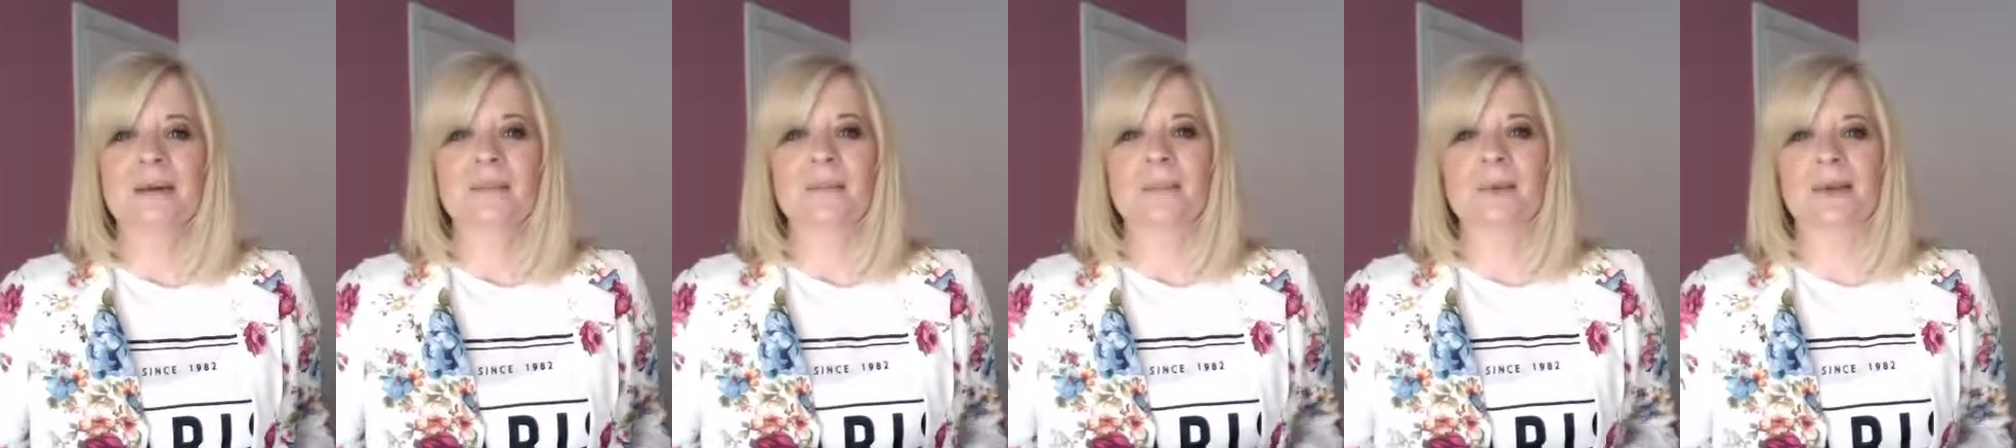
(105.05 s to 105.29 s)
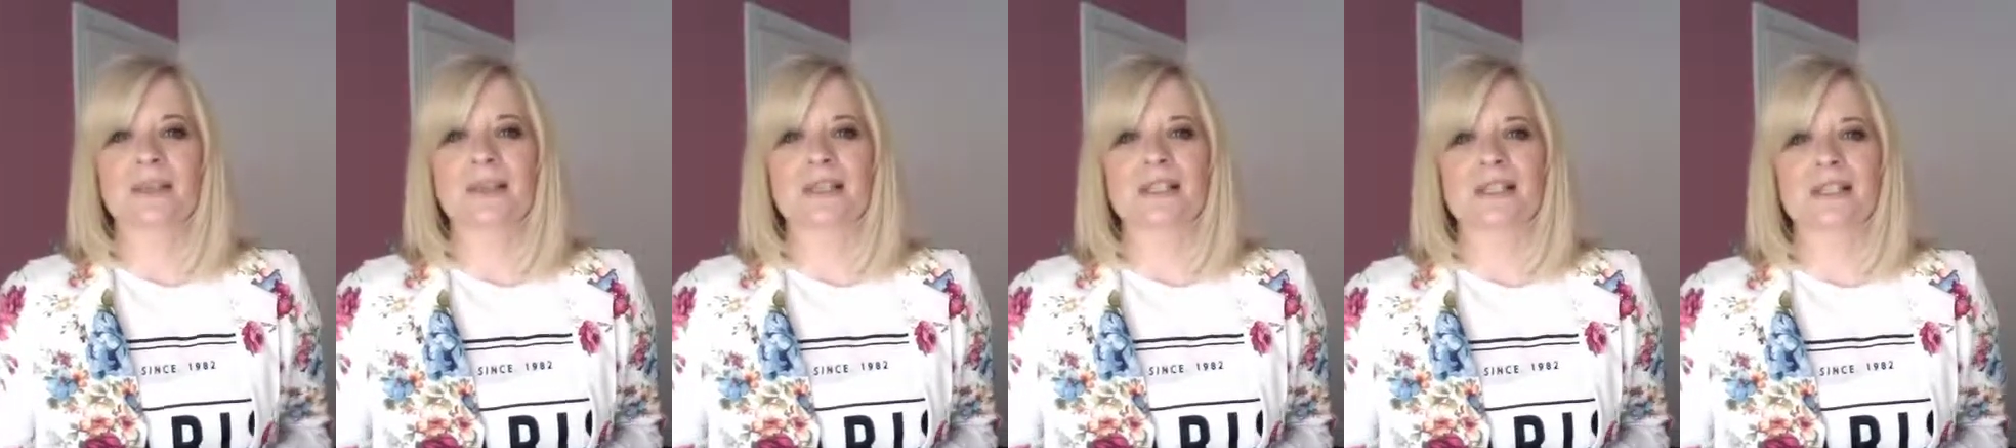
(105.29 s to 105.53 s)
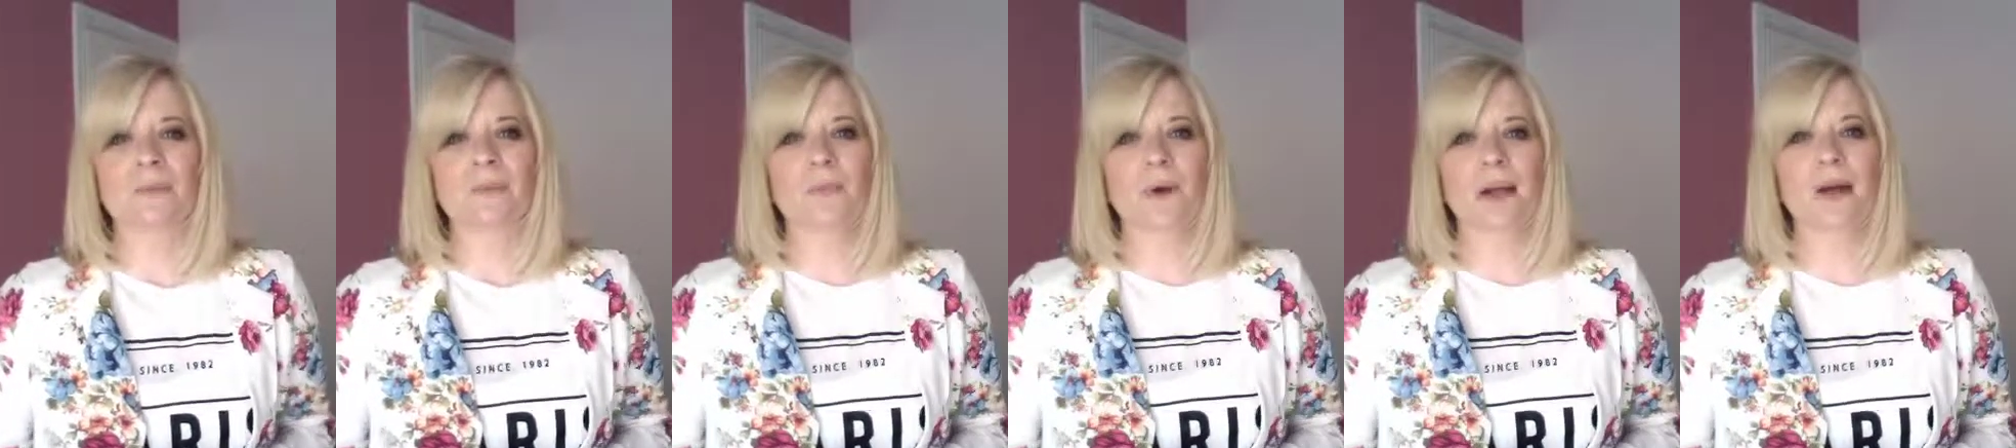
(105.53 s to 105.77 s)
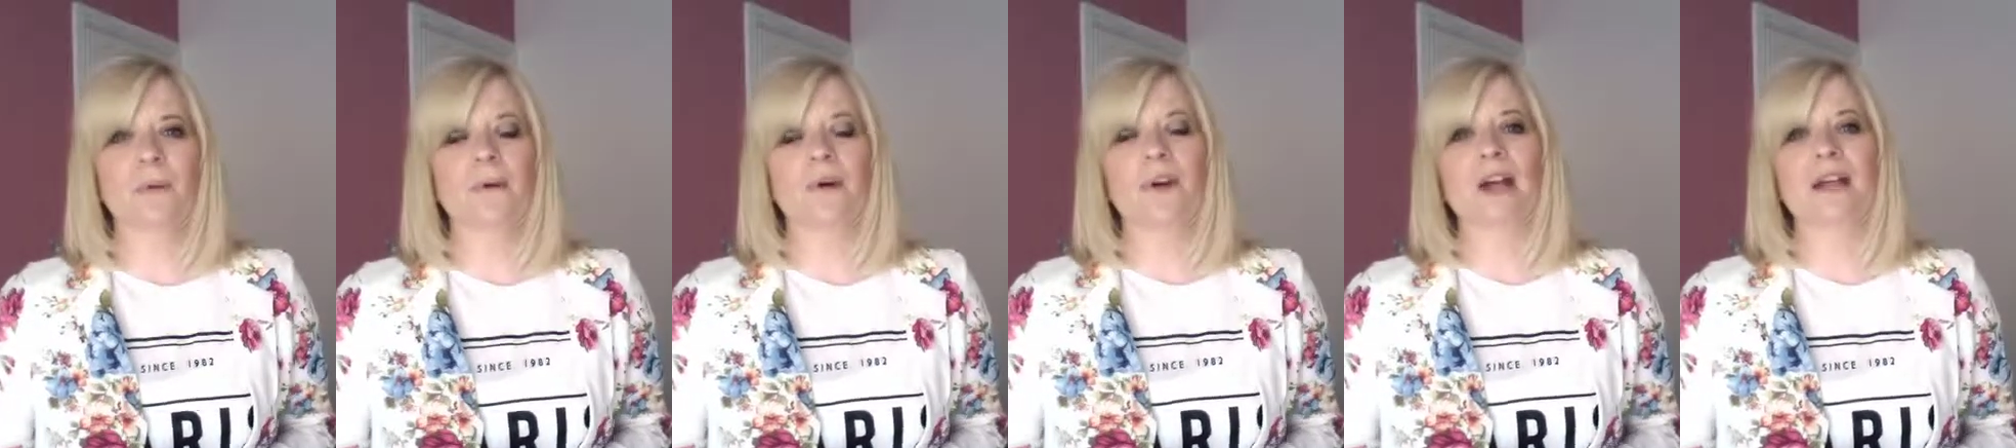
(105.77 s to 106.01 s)
but
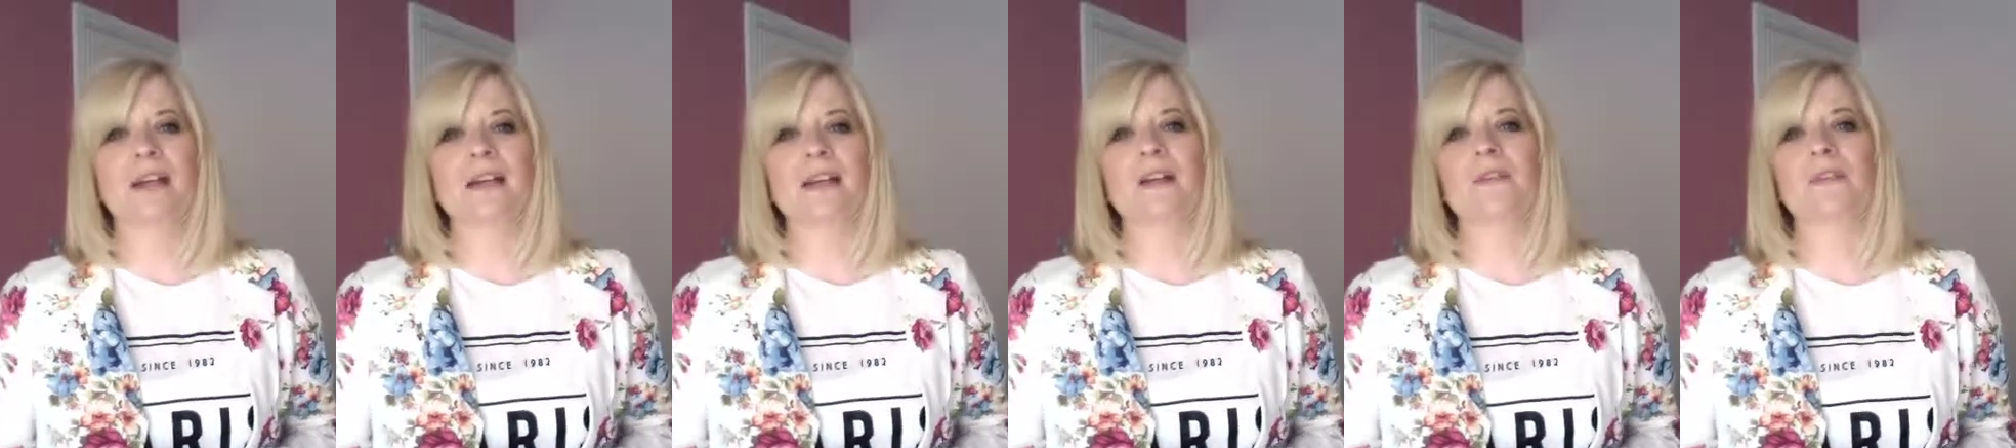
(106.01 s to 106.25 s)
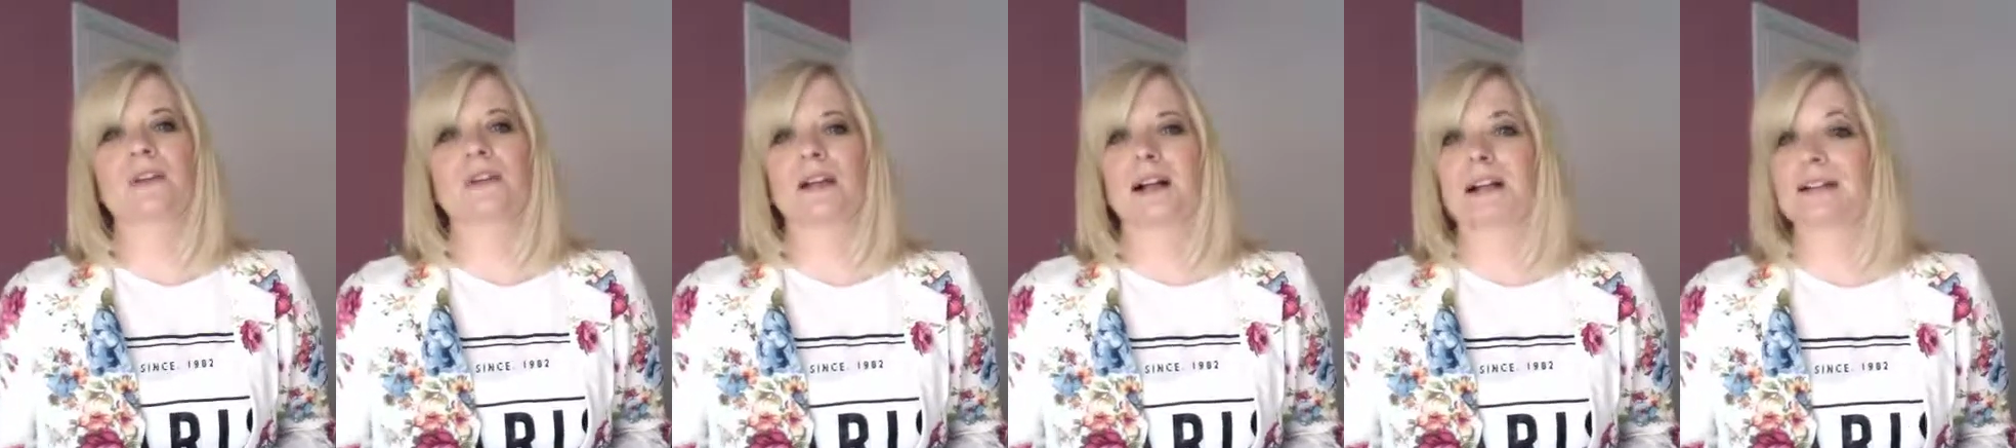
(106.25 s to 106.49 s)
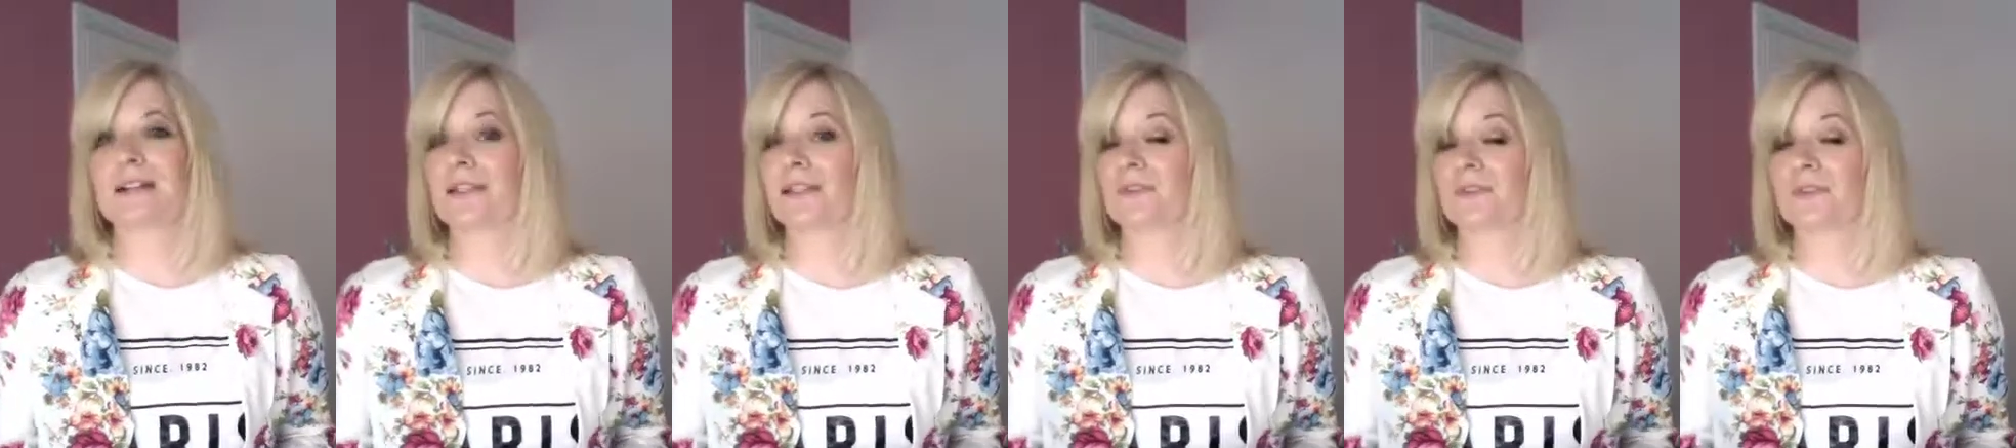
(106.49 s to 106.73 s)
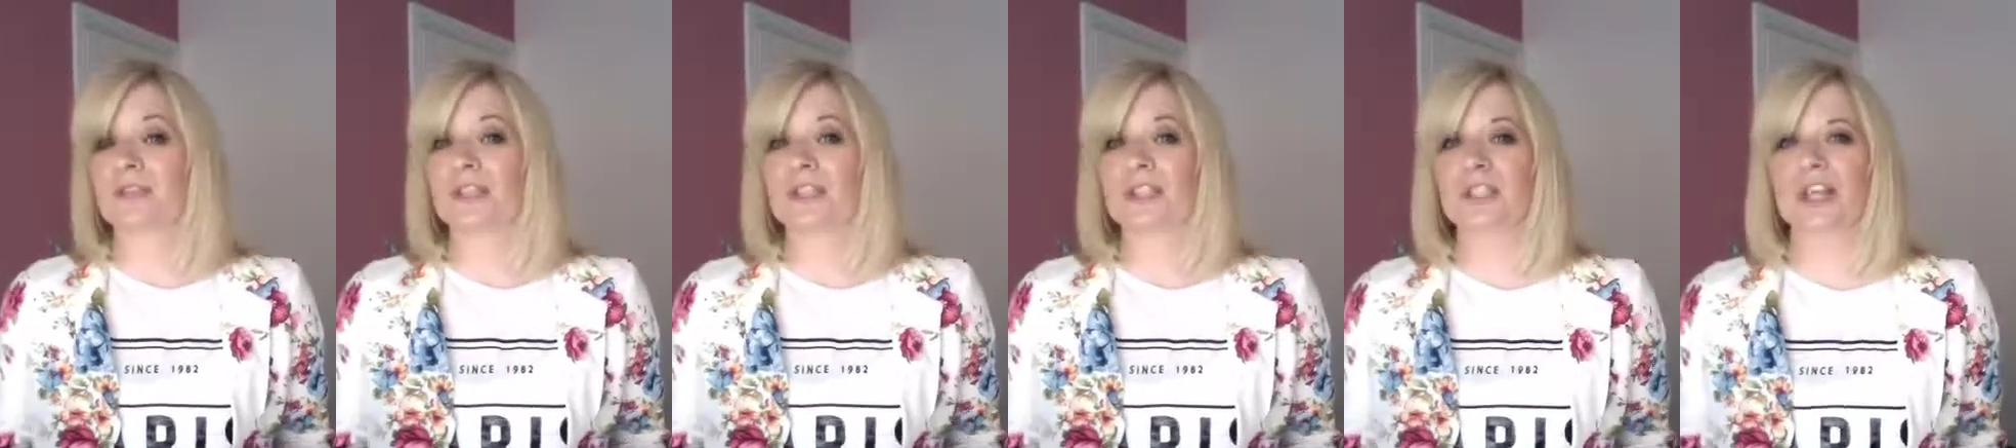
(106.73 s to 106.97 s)
somewhere where I know the light is
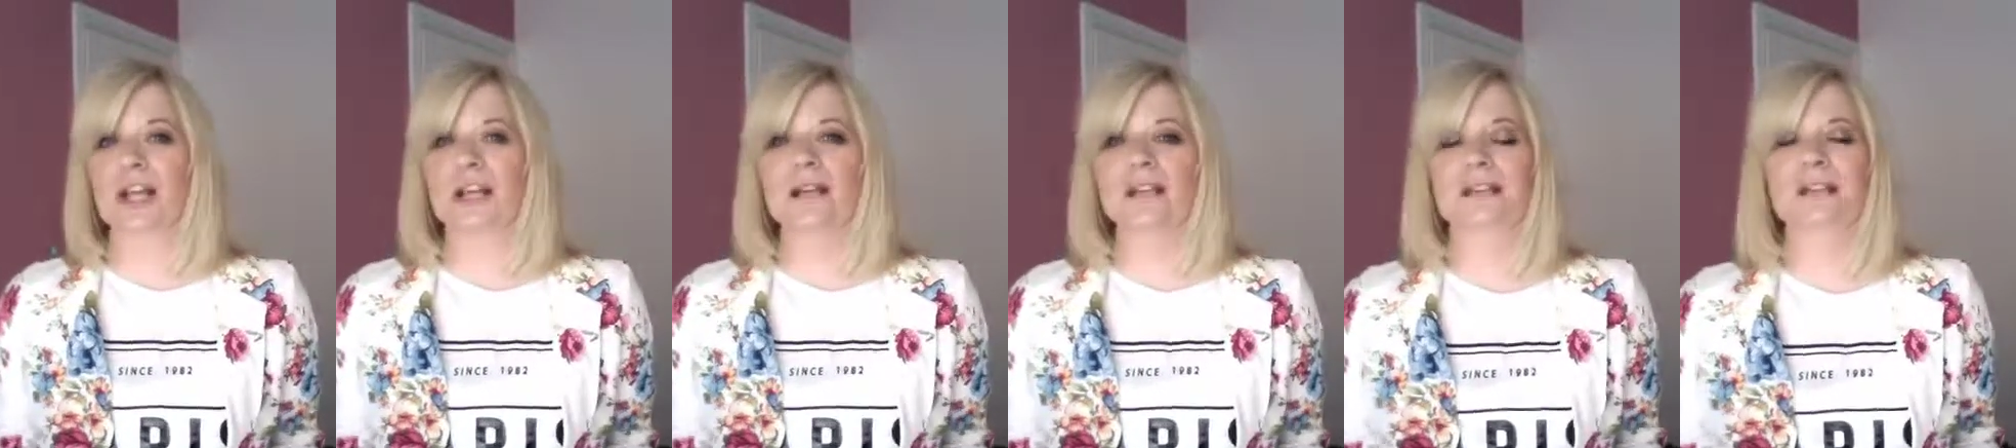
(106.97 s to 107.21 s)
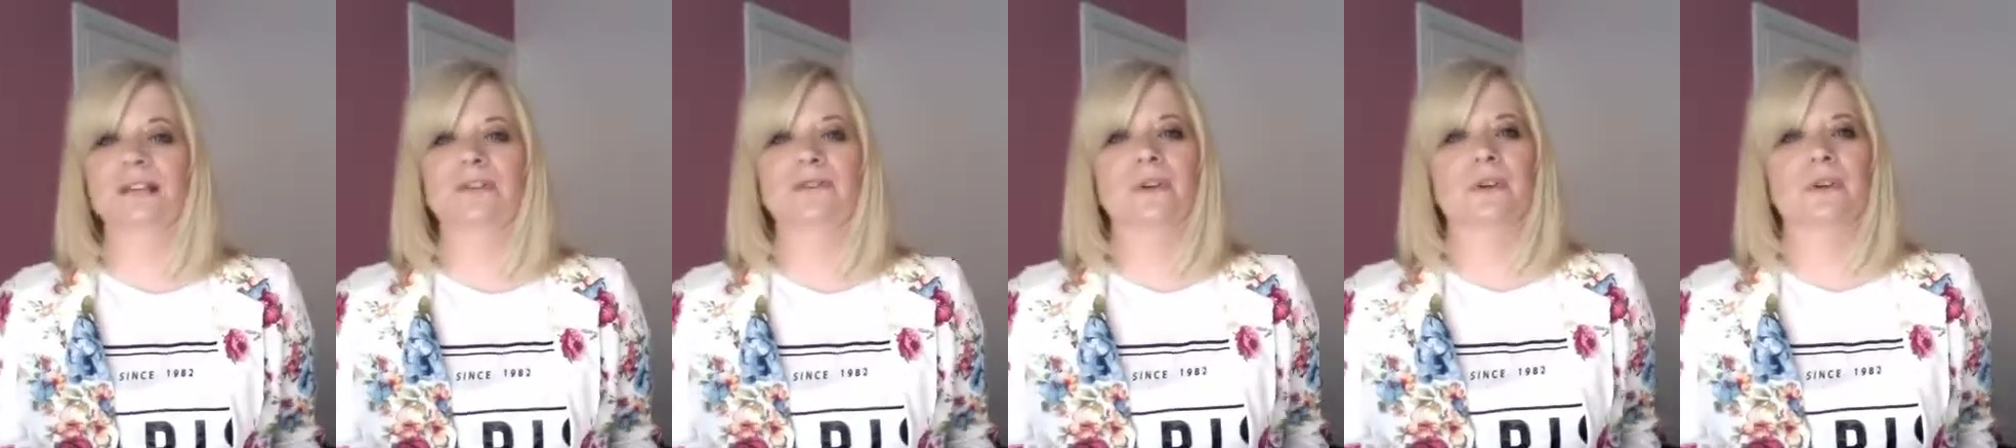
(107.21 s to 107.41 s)
very gentle,